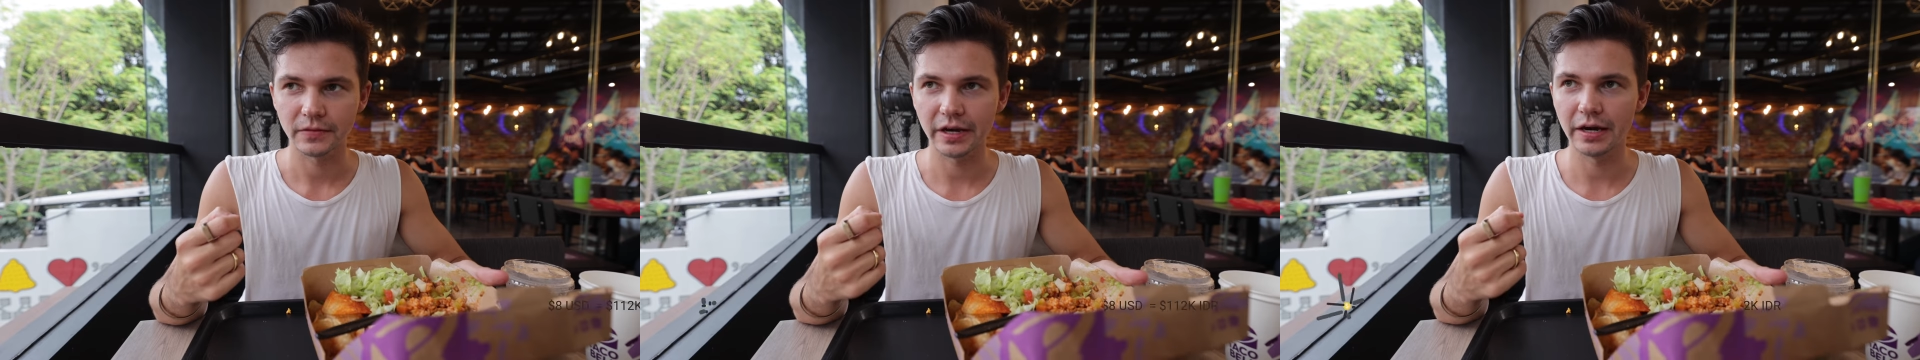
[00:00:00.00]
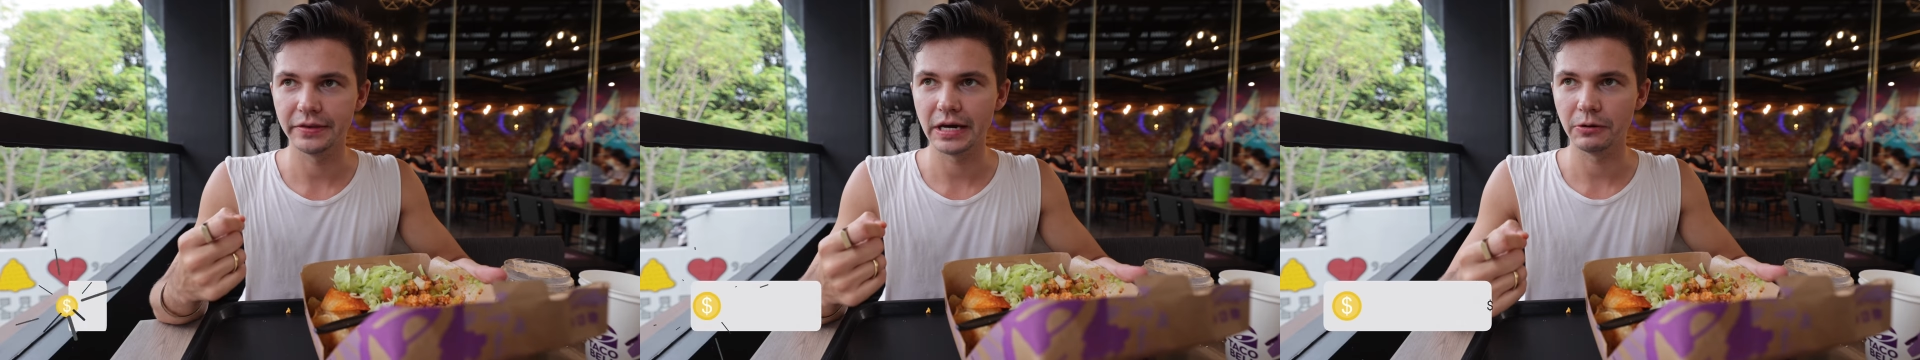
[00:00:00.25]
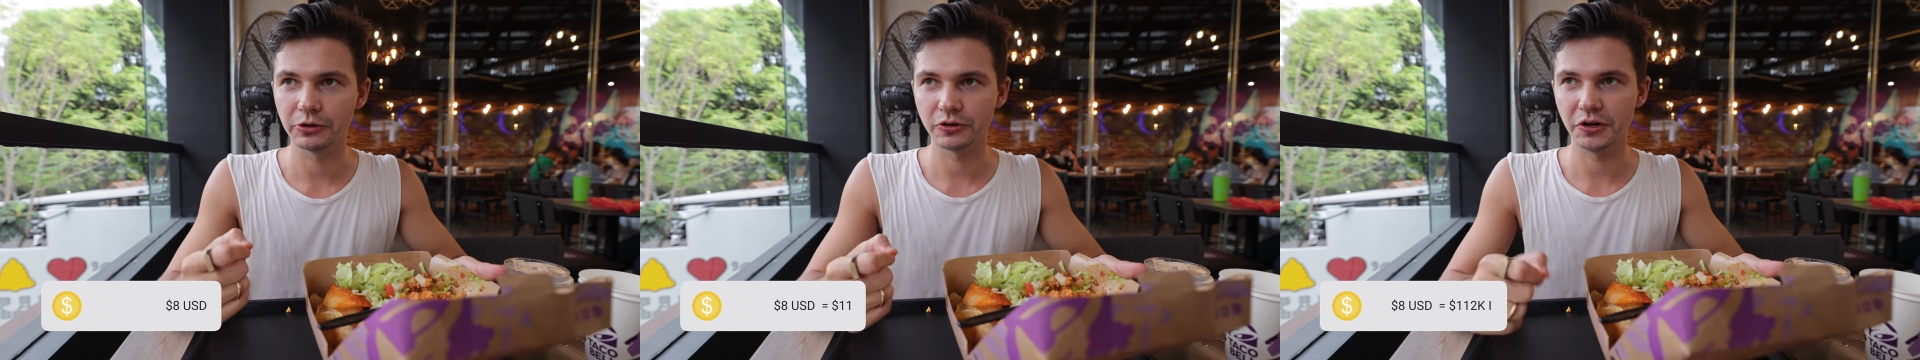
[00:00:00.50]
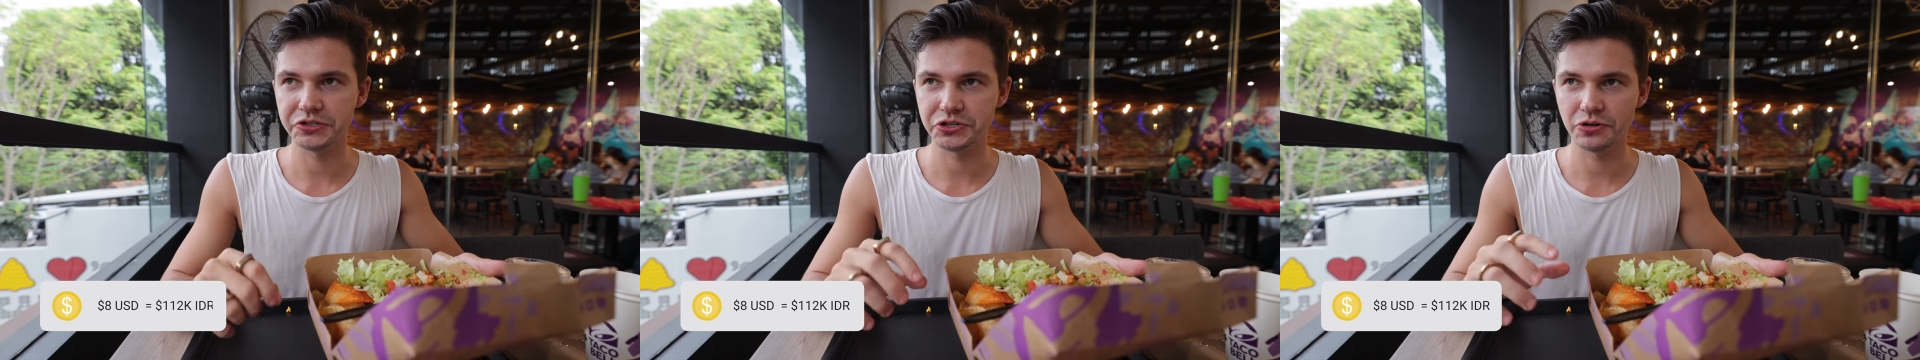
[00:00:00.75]
and that would
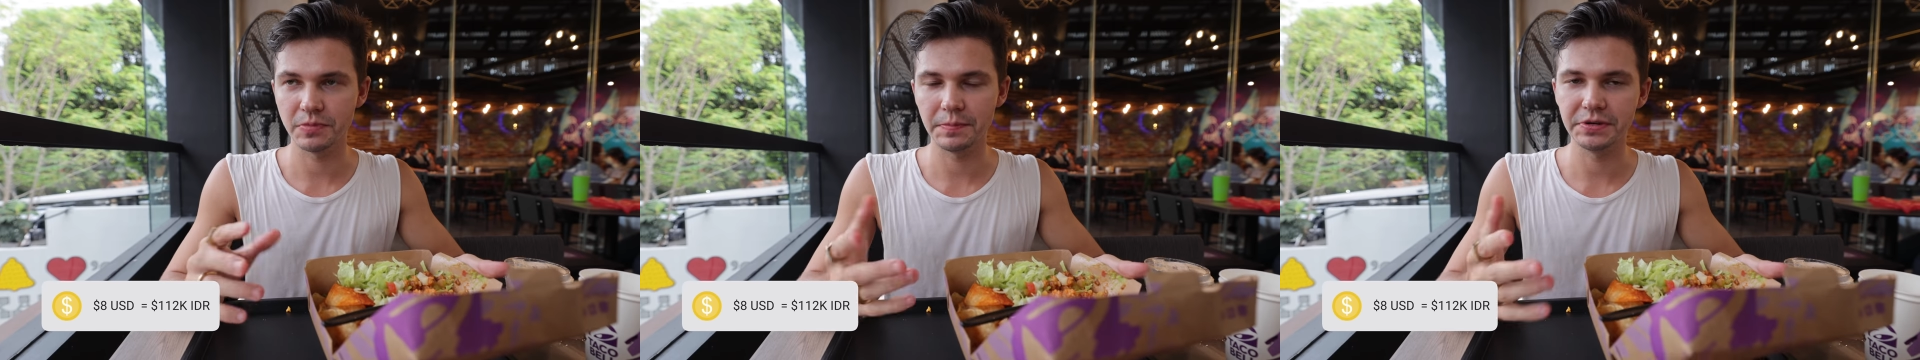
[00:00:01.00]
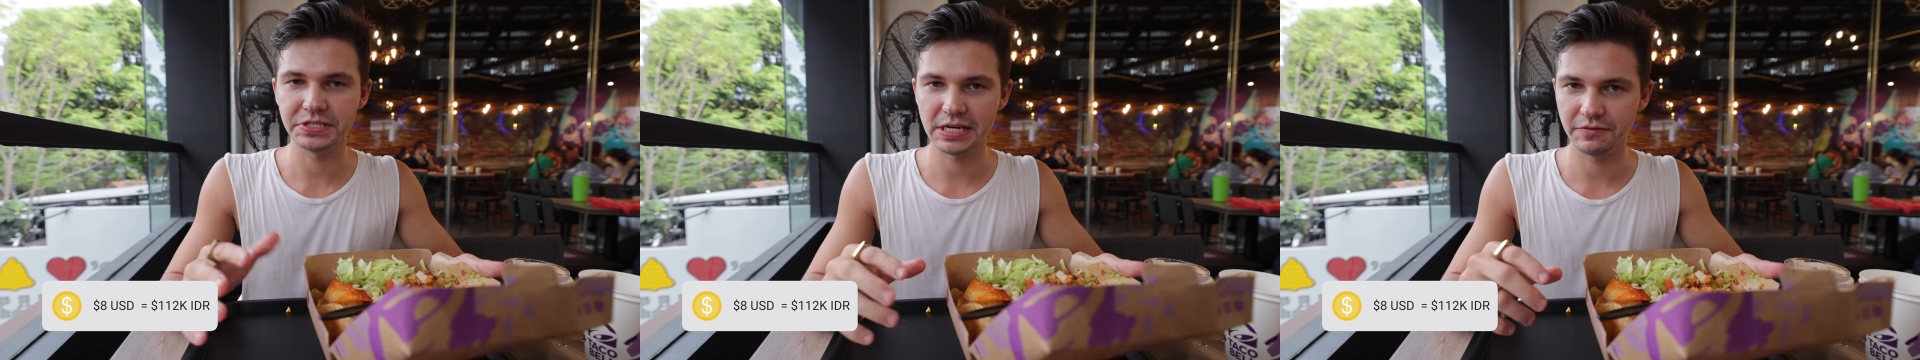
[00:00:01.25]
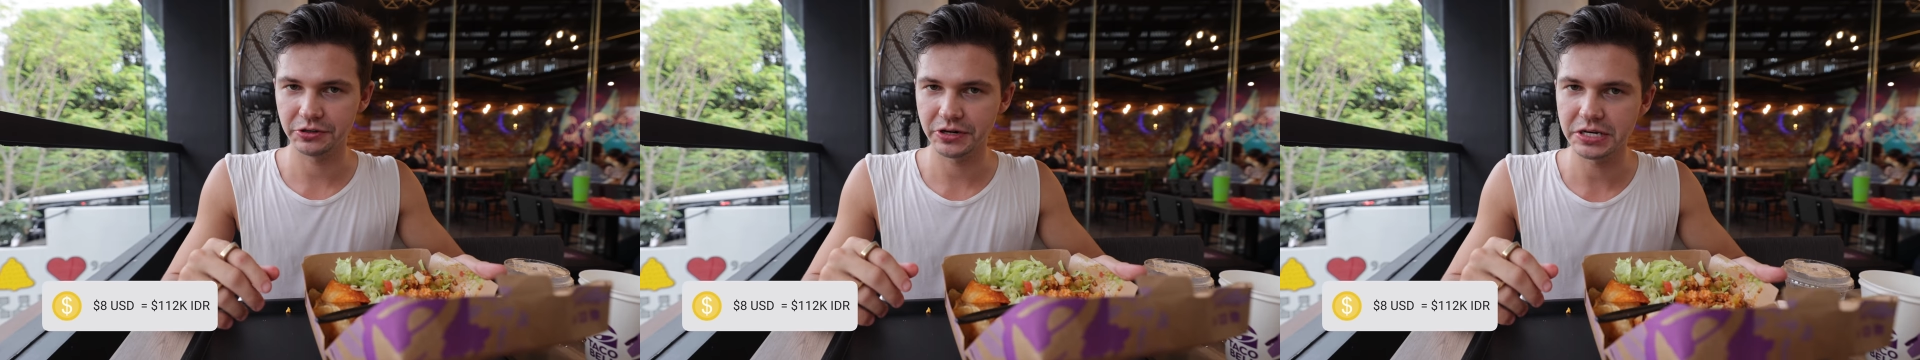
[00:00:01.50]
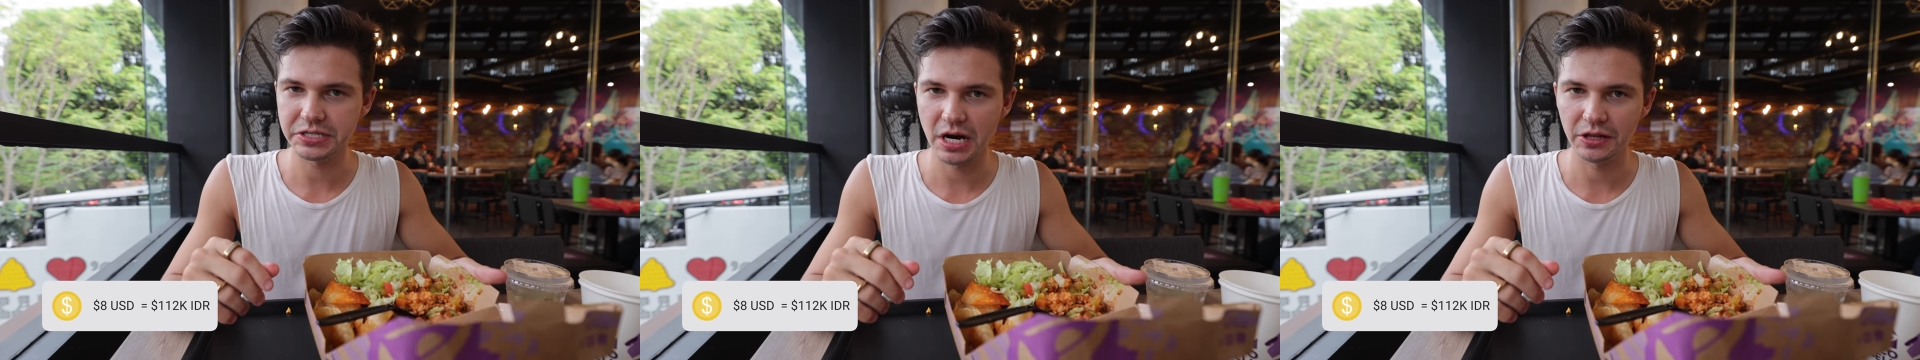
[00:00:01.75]
cost you maybe $7
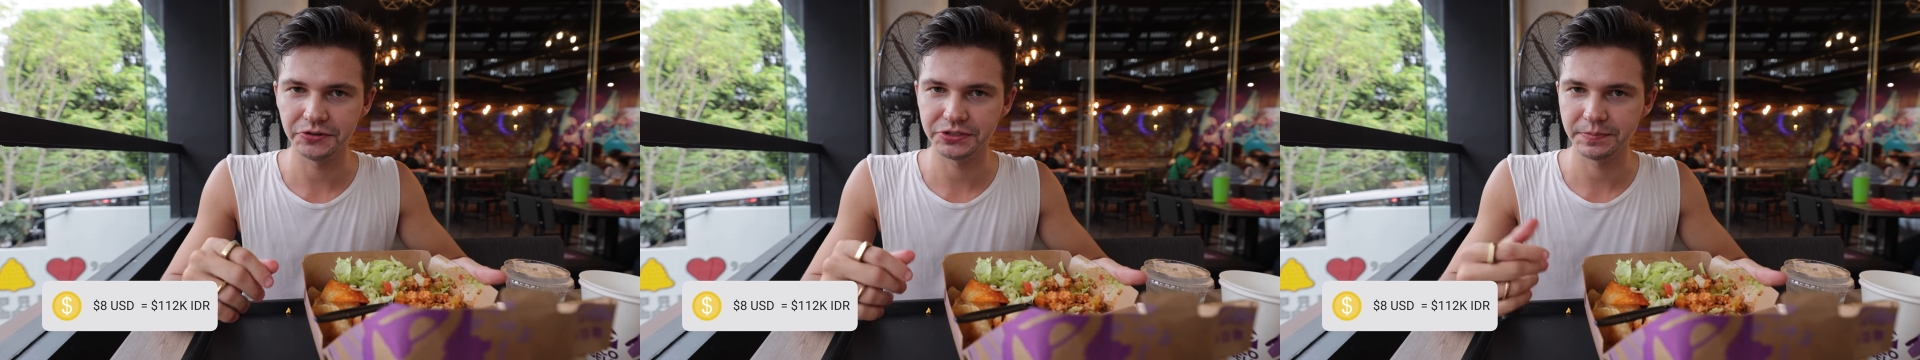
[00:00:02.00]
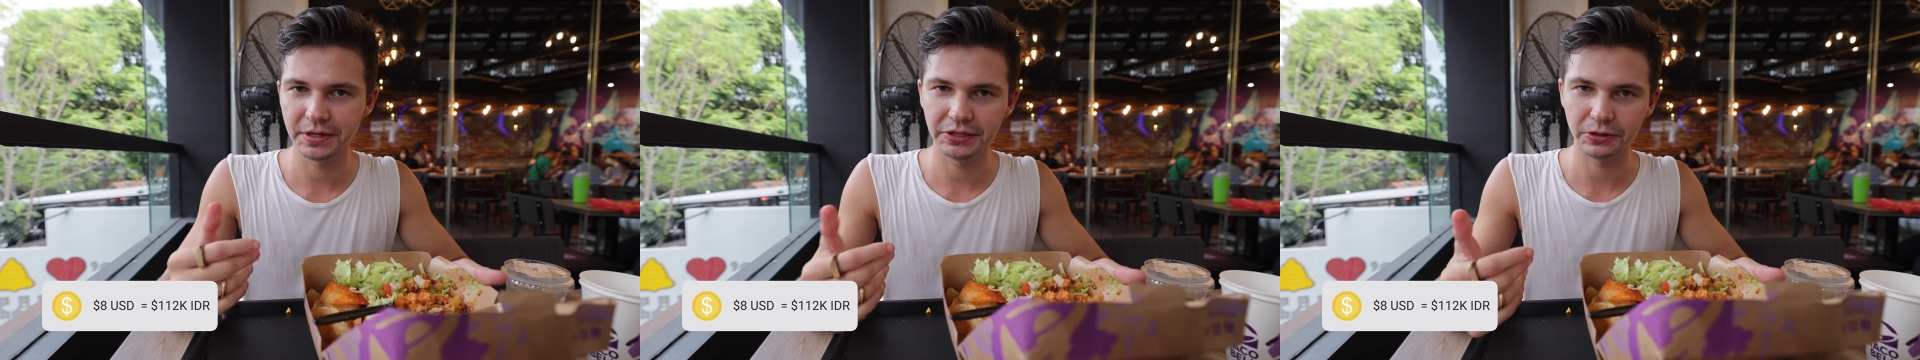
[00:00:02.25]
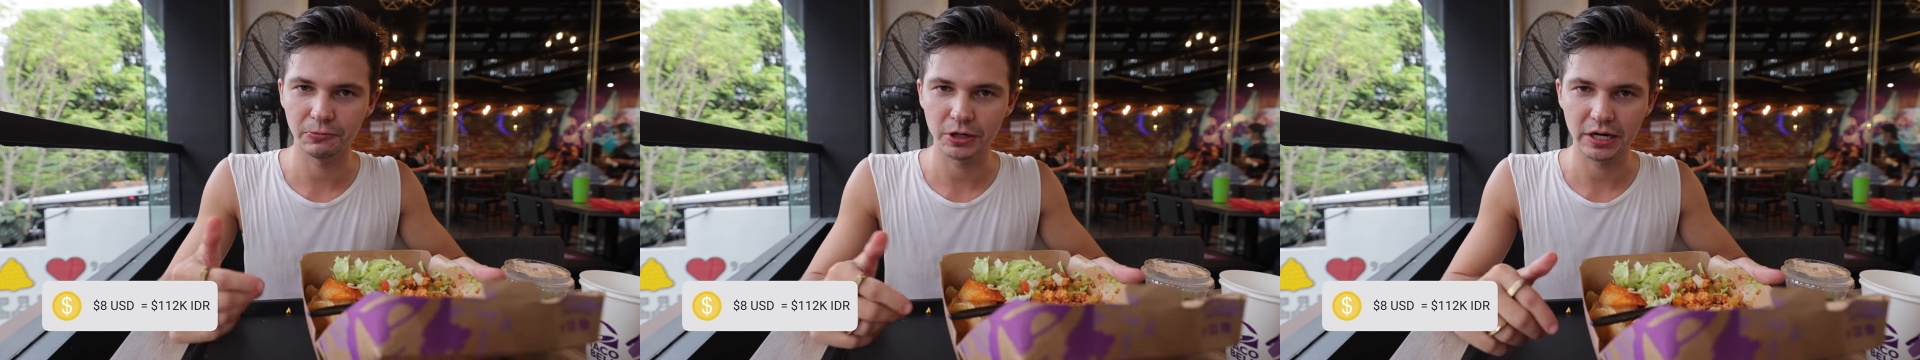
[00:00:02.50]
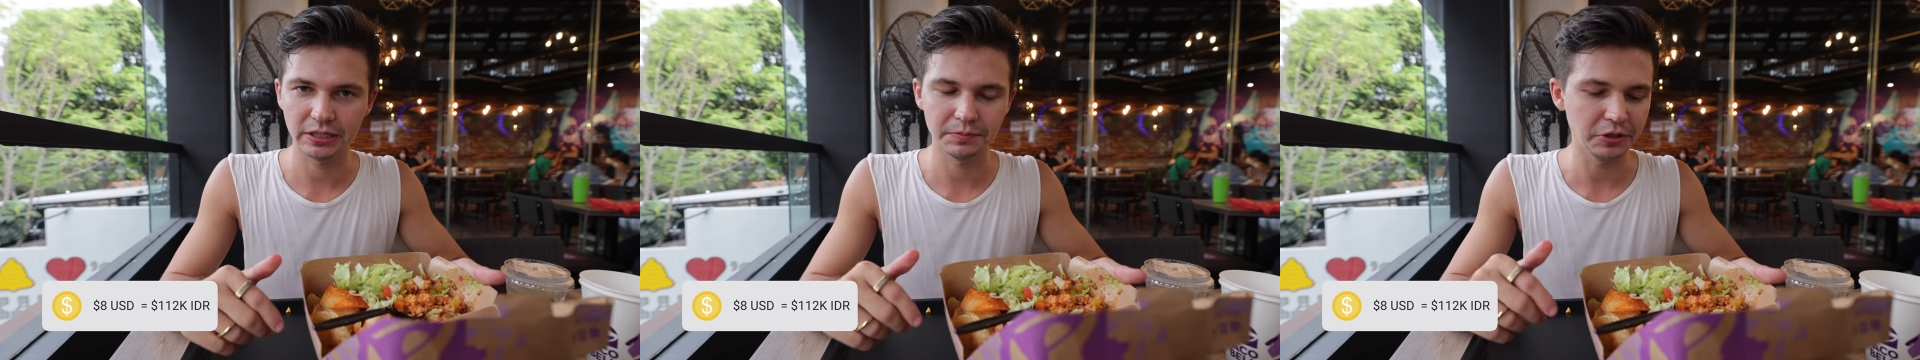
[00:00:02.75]
or $8 depending on
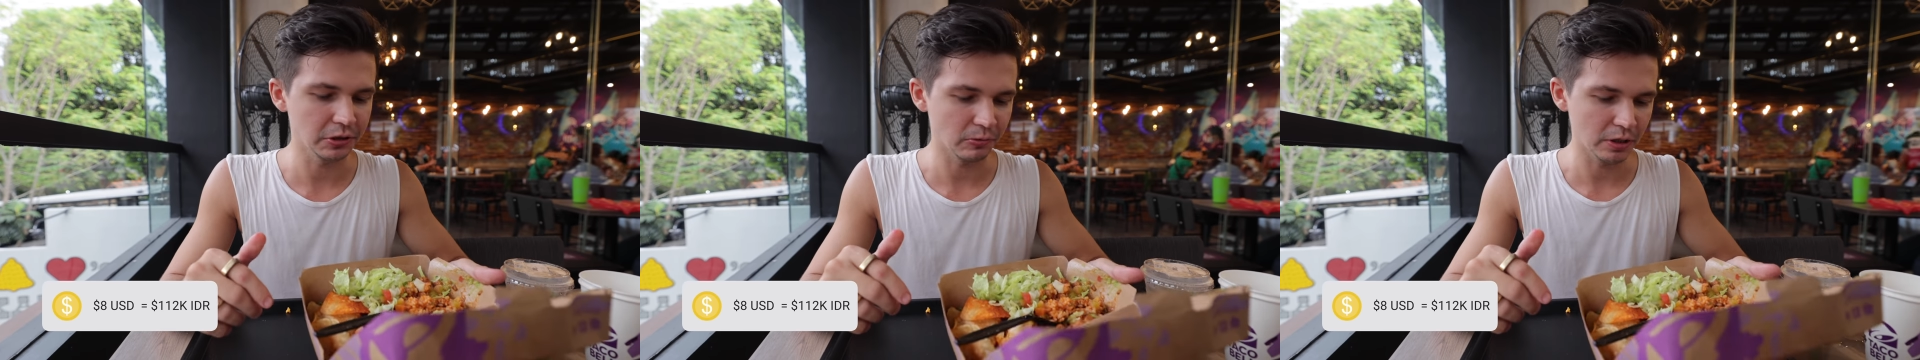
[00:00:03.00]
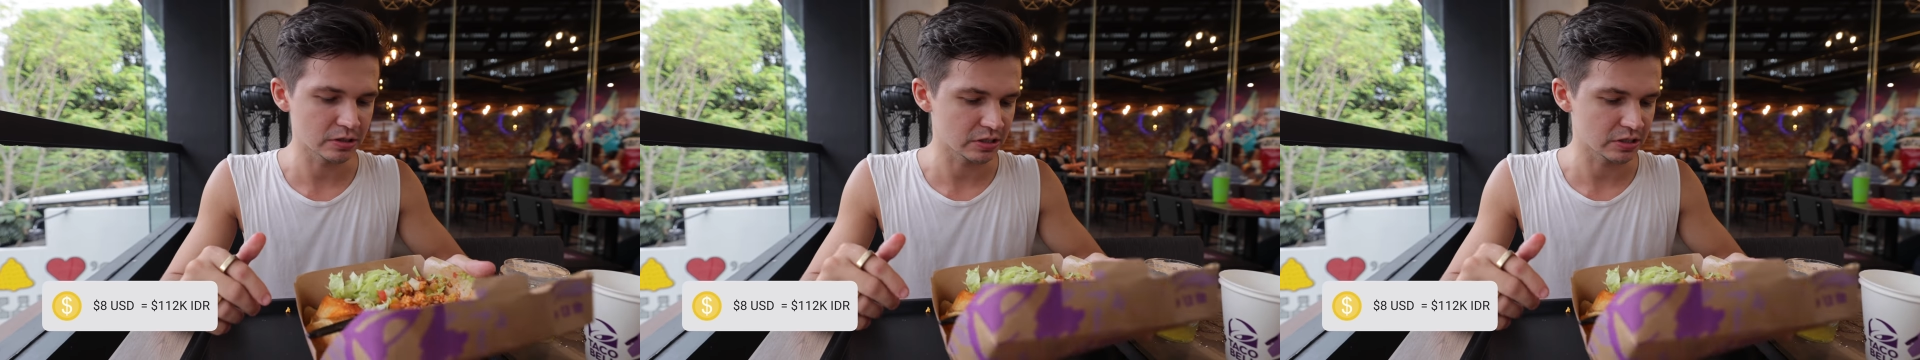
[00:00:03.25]
what kind of meal it was.